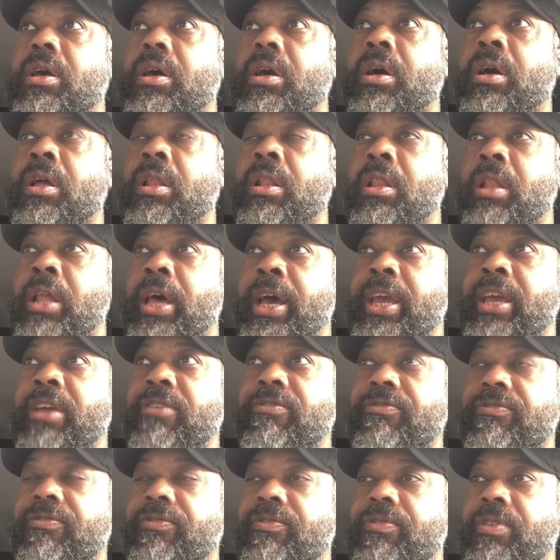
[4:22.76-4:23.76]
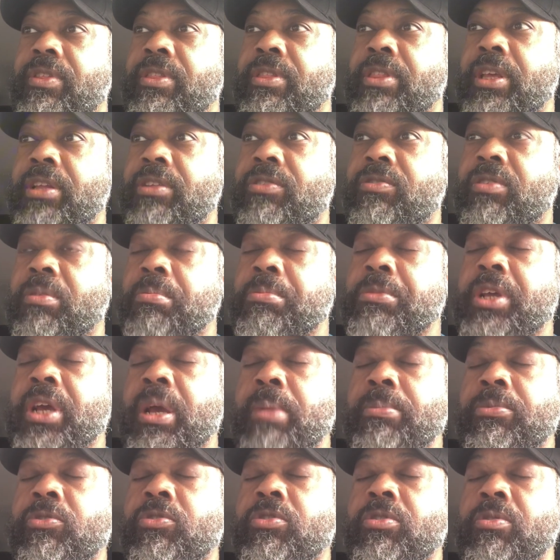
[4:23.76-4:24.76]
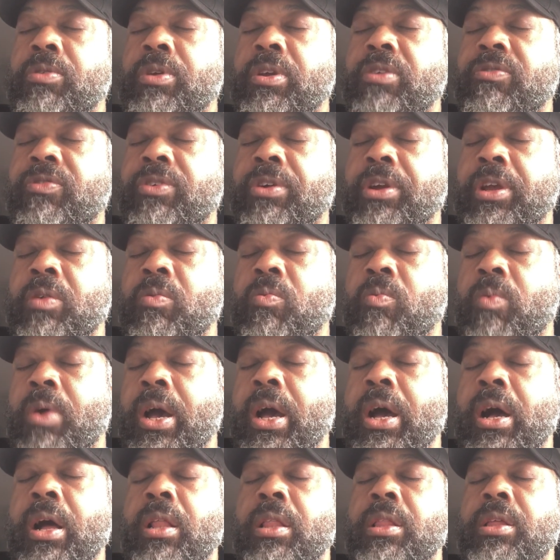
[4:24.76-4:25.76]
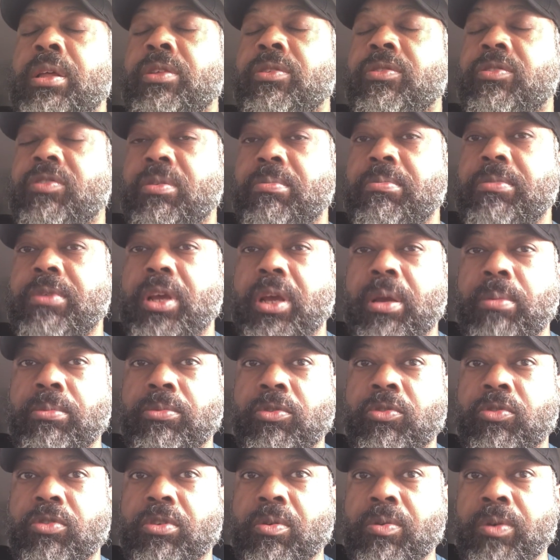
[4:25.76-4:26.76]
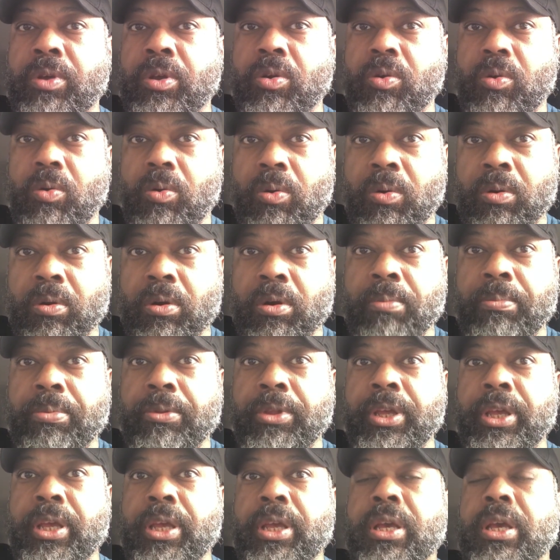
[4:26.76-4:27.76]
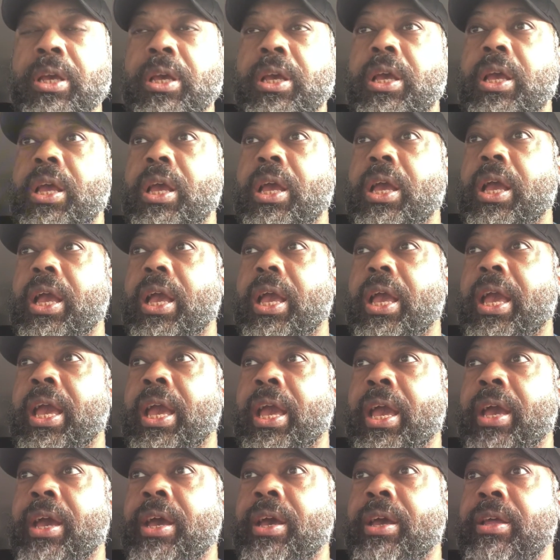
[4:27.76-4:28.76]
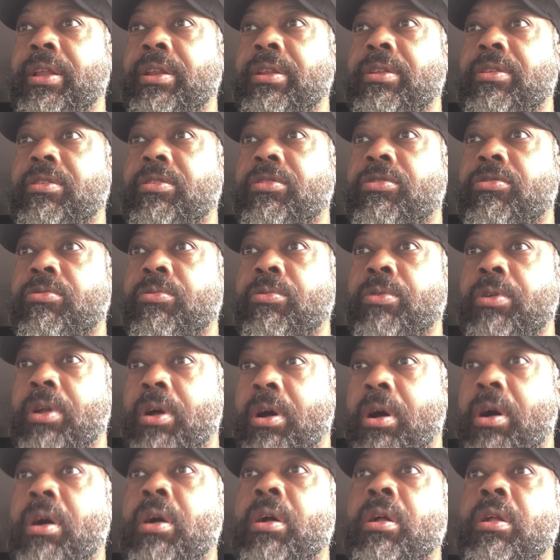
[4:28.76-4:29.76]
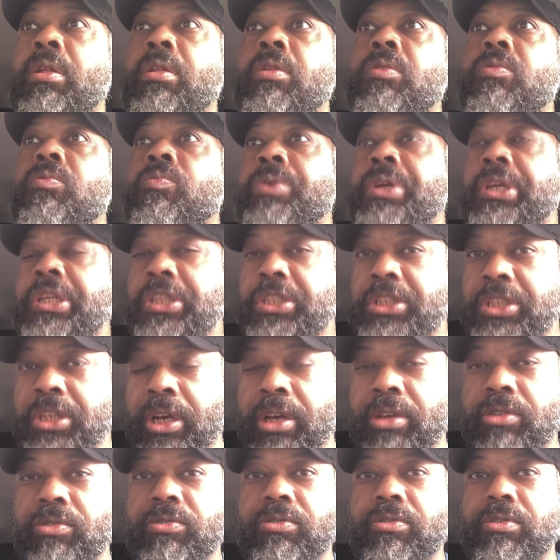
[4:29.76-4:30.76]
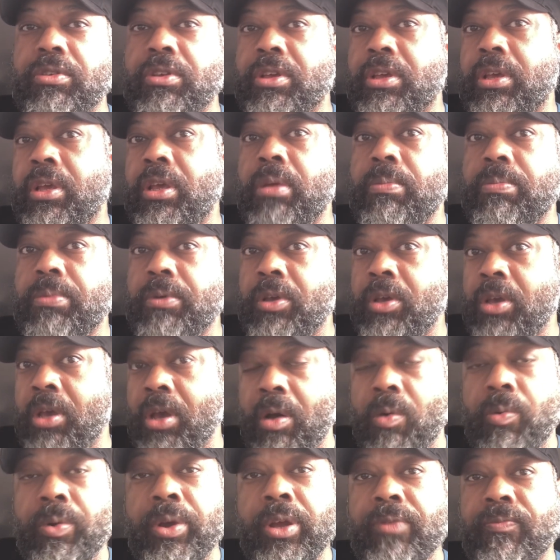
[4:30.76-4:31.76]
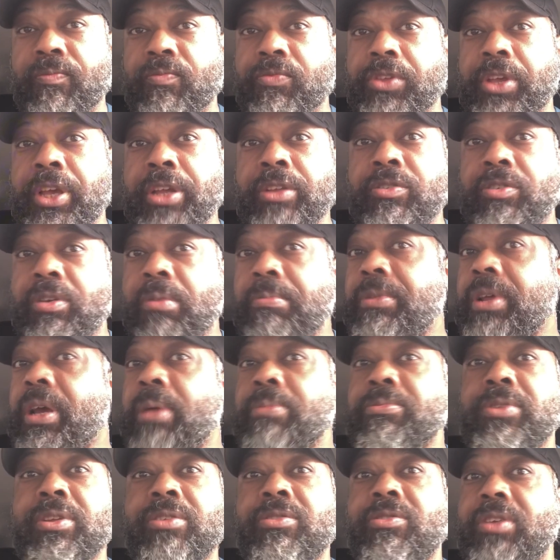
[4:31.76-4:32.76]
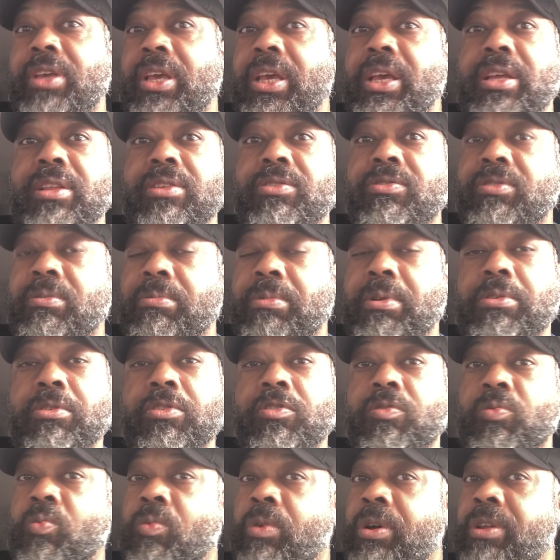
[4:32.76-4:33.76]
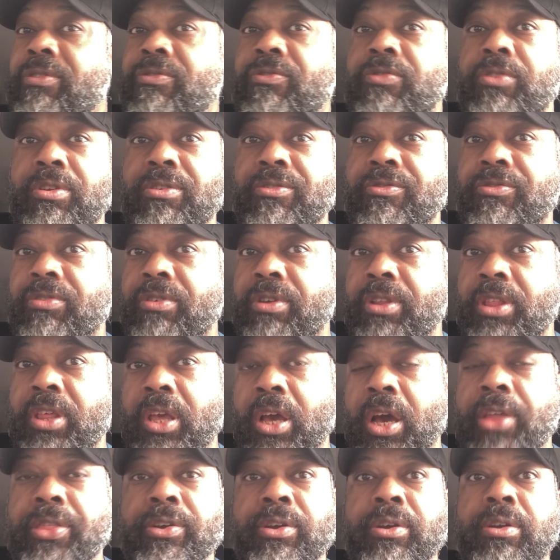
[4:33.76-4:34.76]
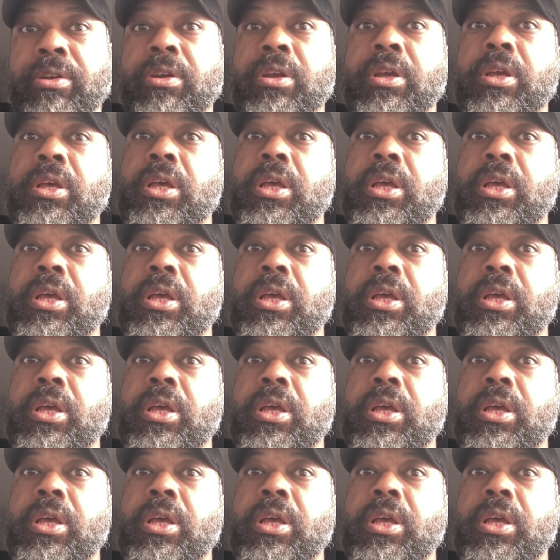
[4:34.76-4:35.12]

a life that sometimes is going very well and sometimes it's going horribly, and through it all we just keep going. And sometimes that's it. Sometimes it's one foot in front of the other,